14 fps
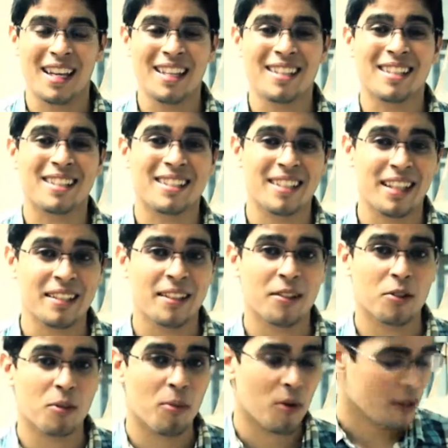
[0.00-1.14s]
It's a sexy
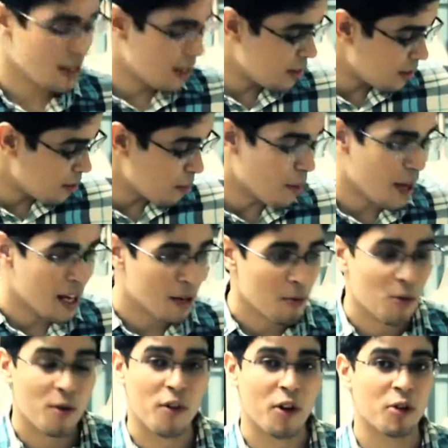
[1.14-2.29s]
little board that is
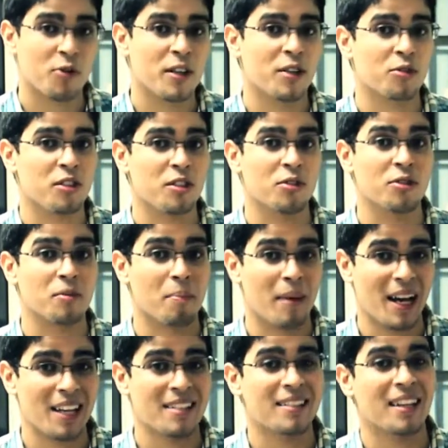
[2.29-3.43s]
compatible with Arduino Shields,
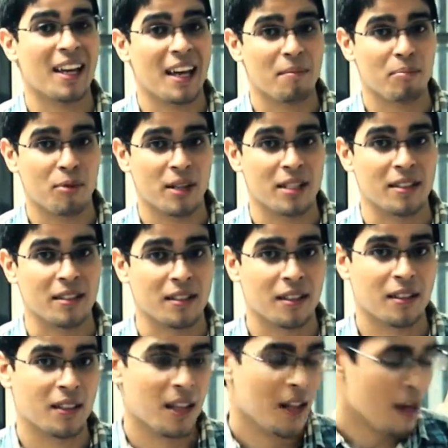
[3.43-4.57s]
past and present.
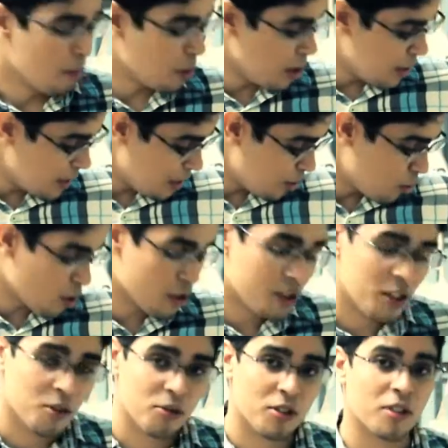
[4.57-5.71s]
Plug it into our Shield